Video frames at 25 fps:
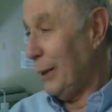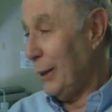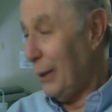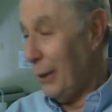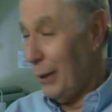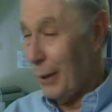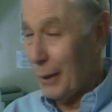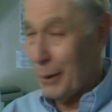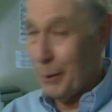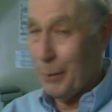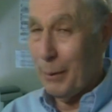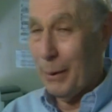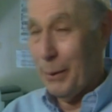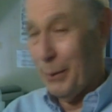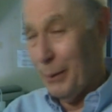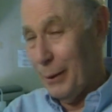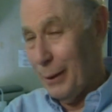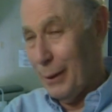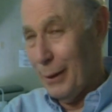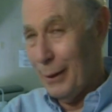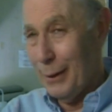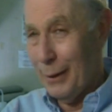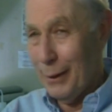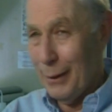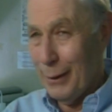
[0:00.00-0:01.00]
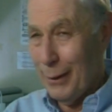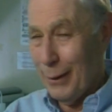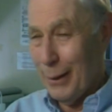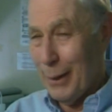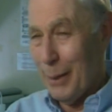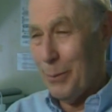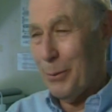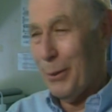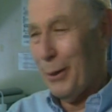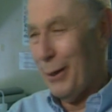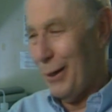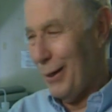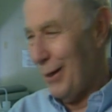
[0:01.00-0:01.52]
I did an experiment until the
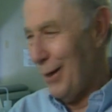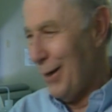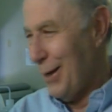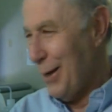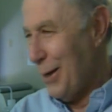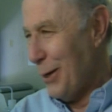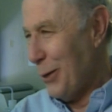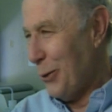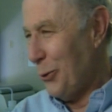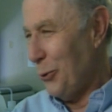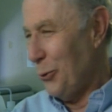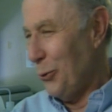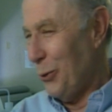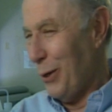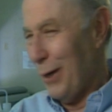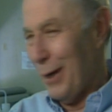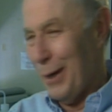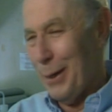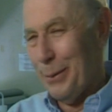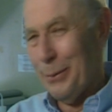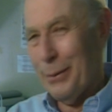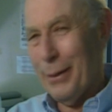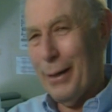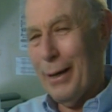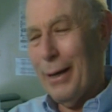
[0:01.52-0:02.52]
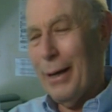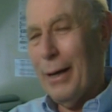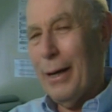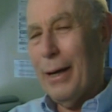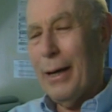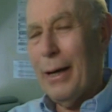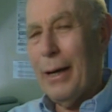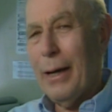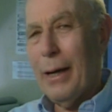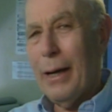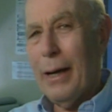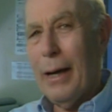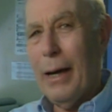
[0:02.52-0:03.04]
camera crew came,
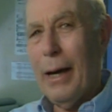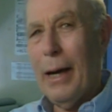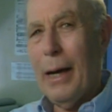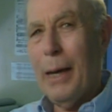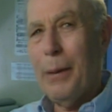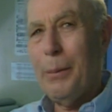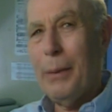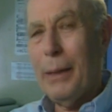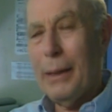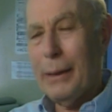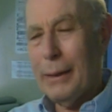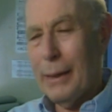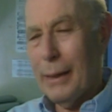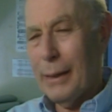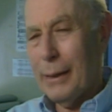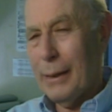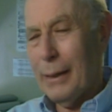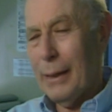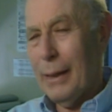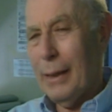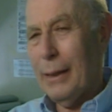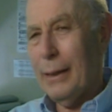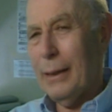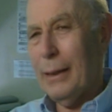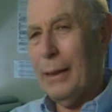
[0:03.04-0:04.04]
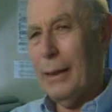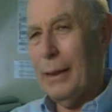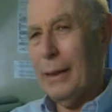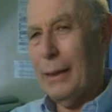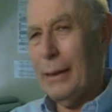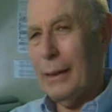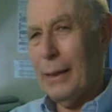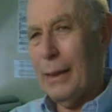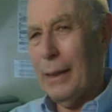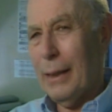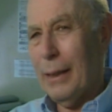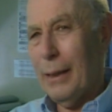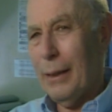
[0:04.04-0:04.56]
uh, I am as excited
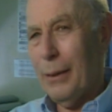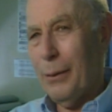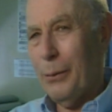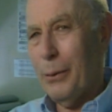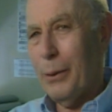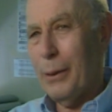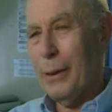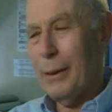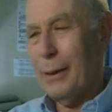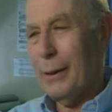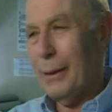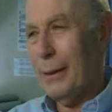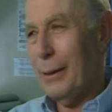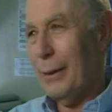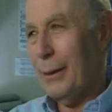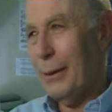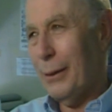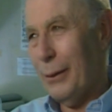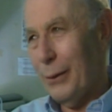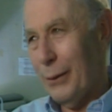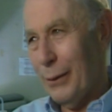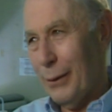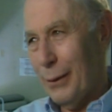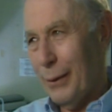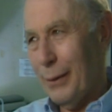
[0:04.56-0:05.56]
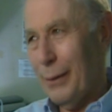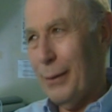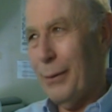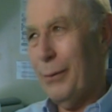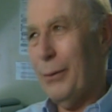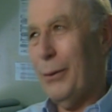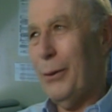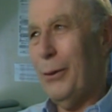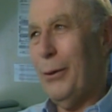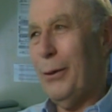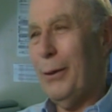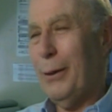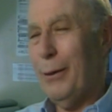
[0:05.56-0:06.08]
as I was
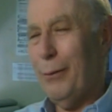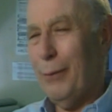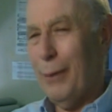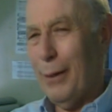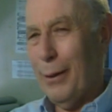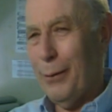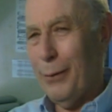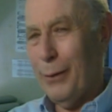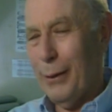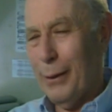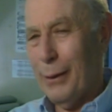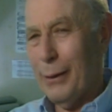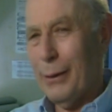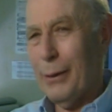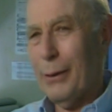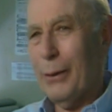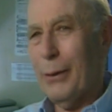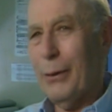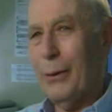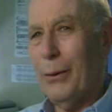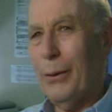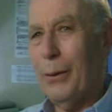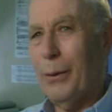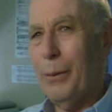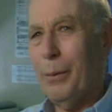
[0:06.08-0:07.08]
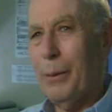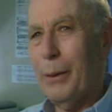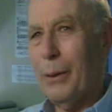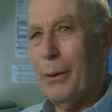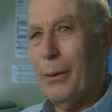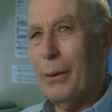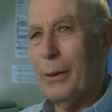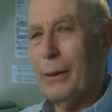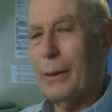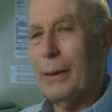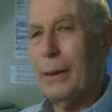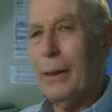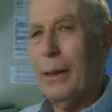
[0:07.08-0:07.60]
thirty-five years ago,
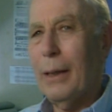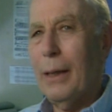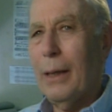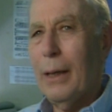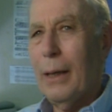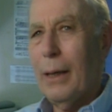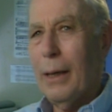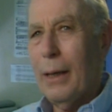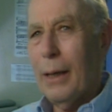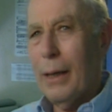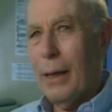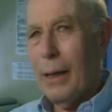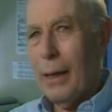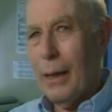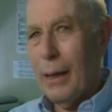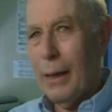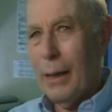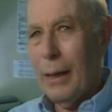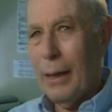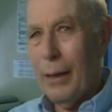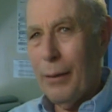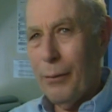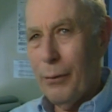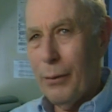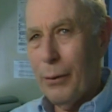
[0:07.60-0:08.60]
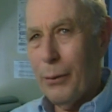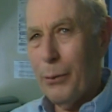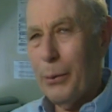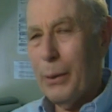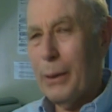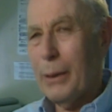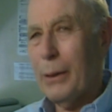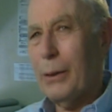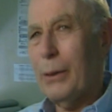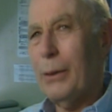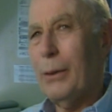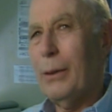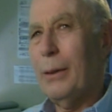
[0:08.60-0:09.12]
because I have a
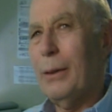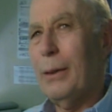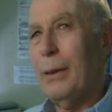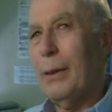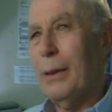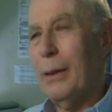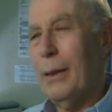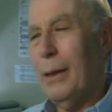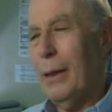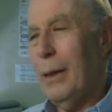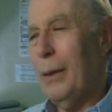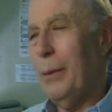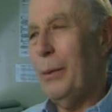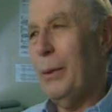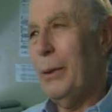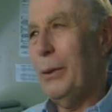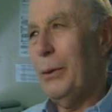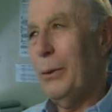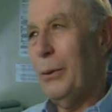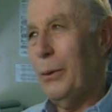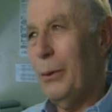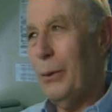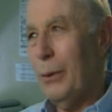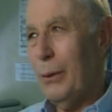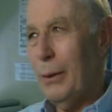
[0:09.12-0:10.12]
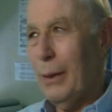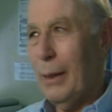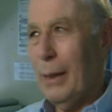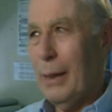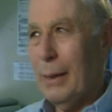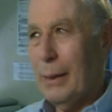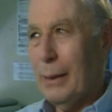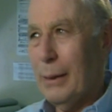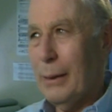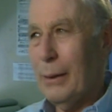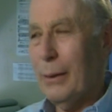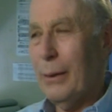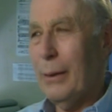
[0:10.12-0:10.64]
question, I want to know the
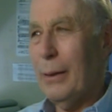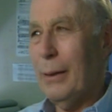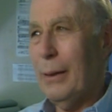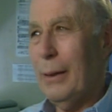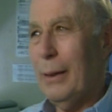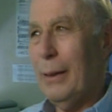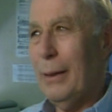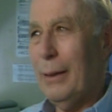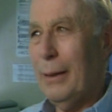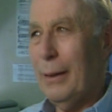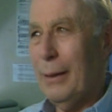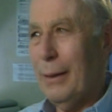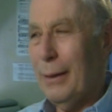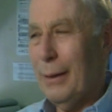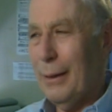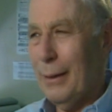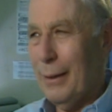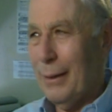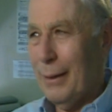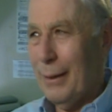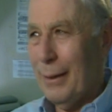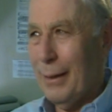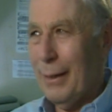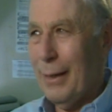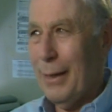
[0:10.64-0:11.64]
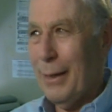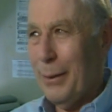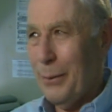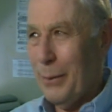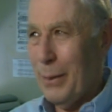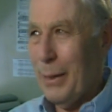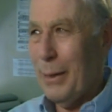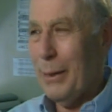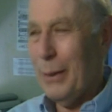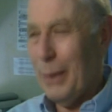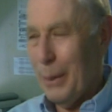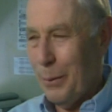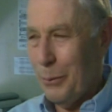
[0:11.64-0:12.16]
answer, and
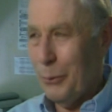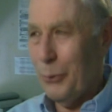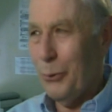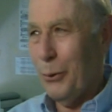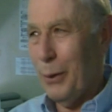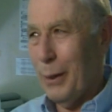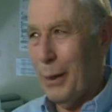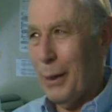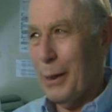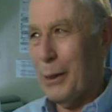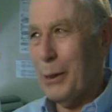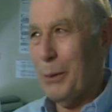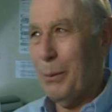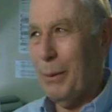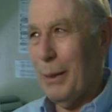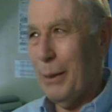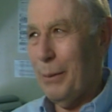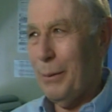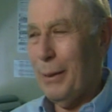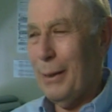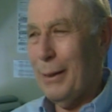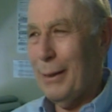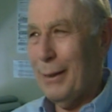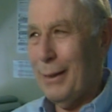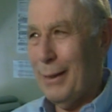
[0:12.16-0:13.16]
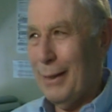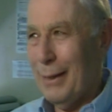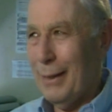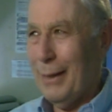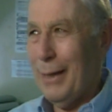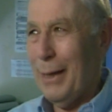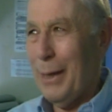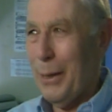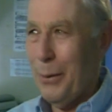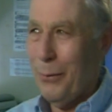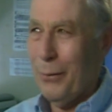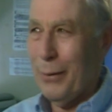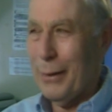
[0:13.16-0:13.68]
uh, I, I, I'm doing an experiment, and
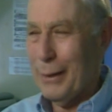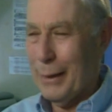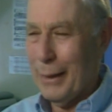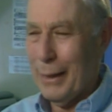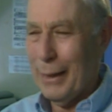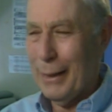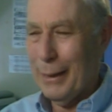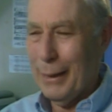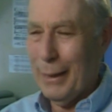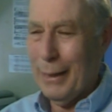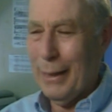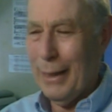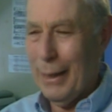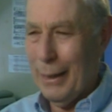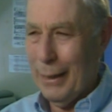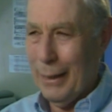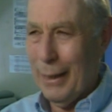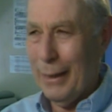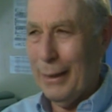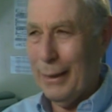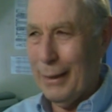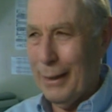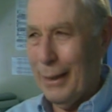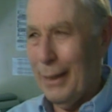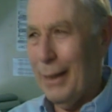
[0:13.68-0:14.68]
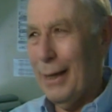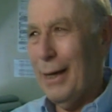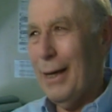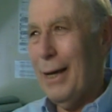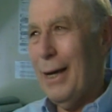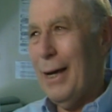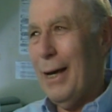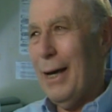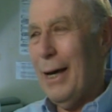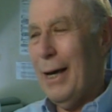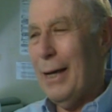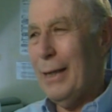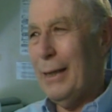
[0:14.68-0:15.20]
then I'm excited that until,
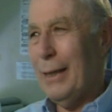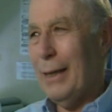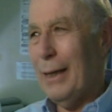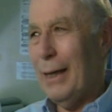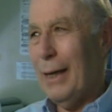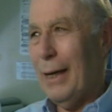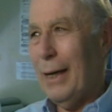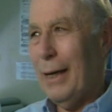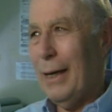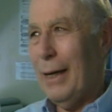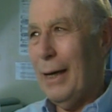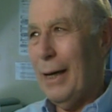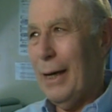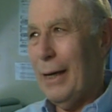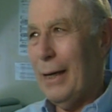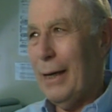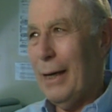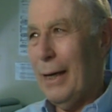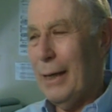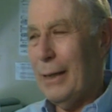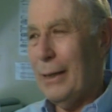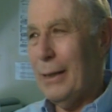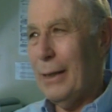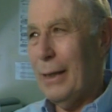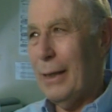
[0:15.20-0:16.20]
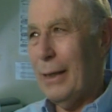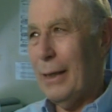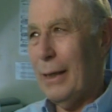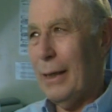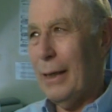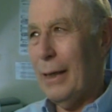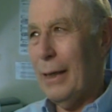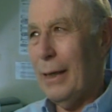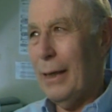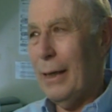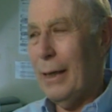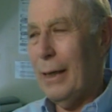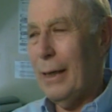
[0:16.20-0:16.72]
until I, I get,
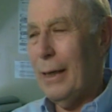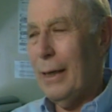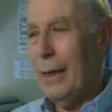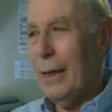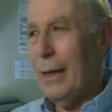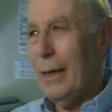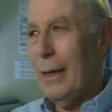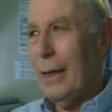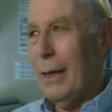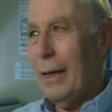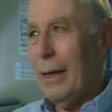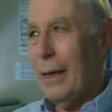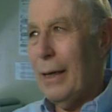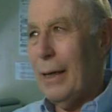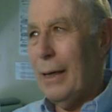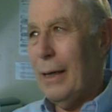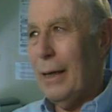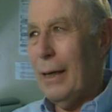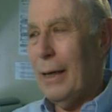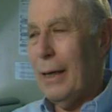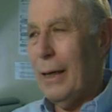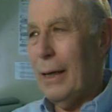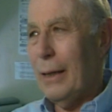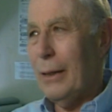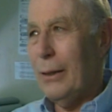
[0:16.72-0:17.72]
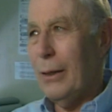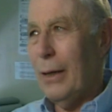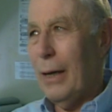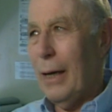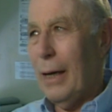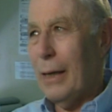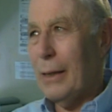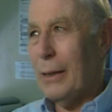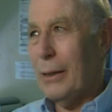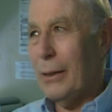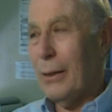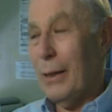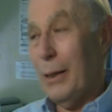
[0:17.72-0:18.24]
the, uh, get, get the
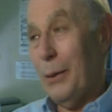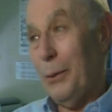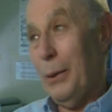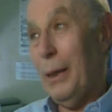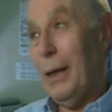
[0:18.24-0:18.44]
answer.